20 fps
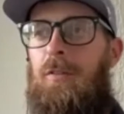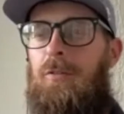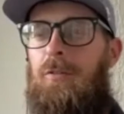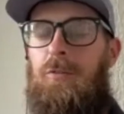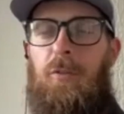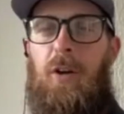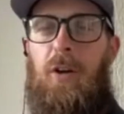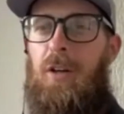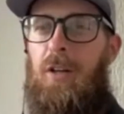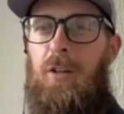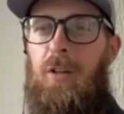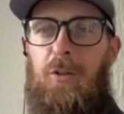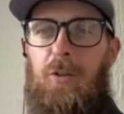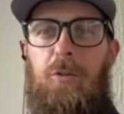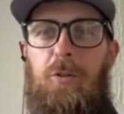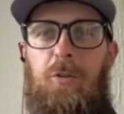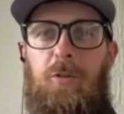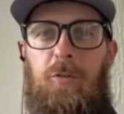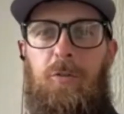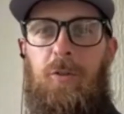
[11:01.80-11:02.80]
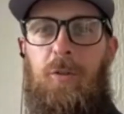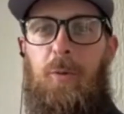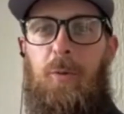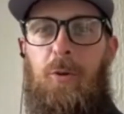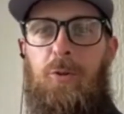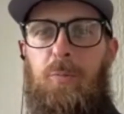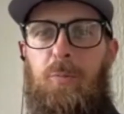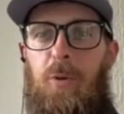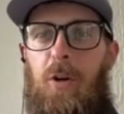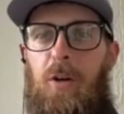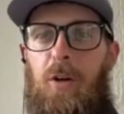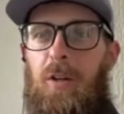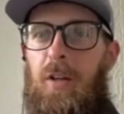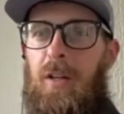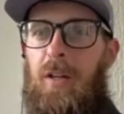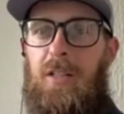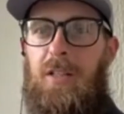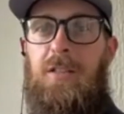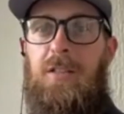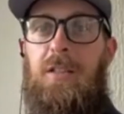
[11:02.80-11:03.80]
is very new for the most part.
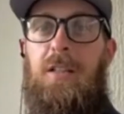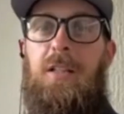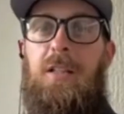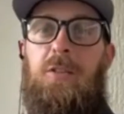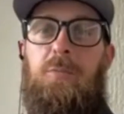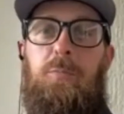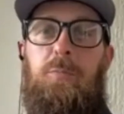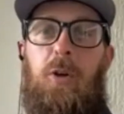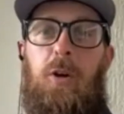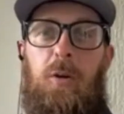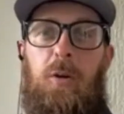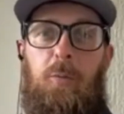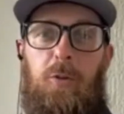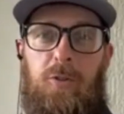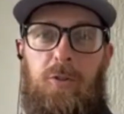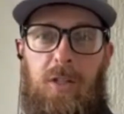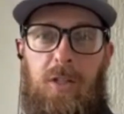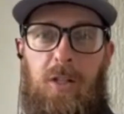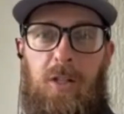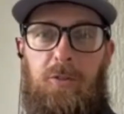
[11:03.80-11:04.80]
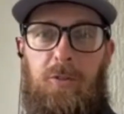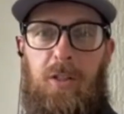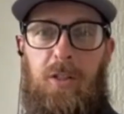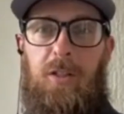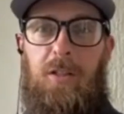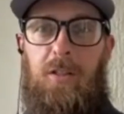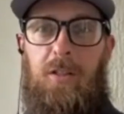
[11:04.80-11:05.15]
Like it is probably more saturated